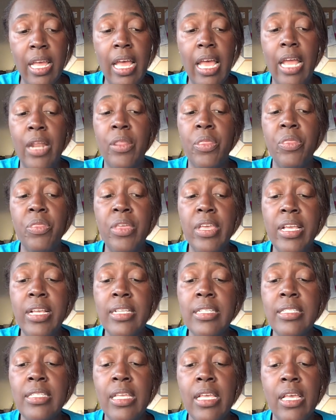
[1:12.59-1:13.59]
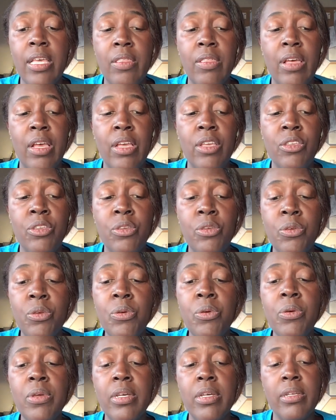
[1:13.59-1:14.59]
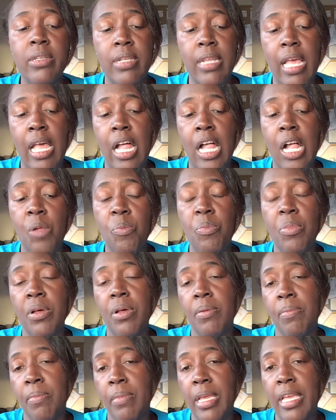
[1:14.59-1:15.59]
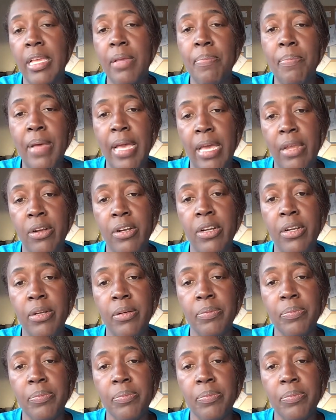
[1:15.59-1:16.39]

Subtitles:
and things that you could help make better.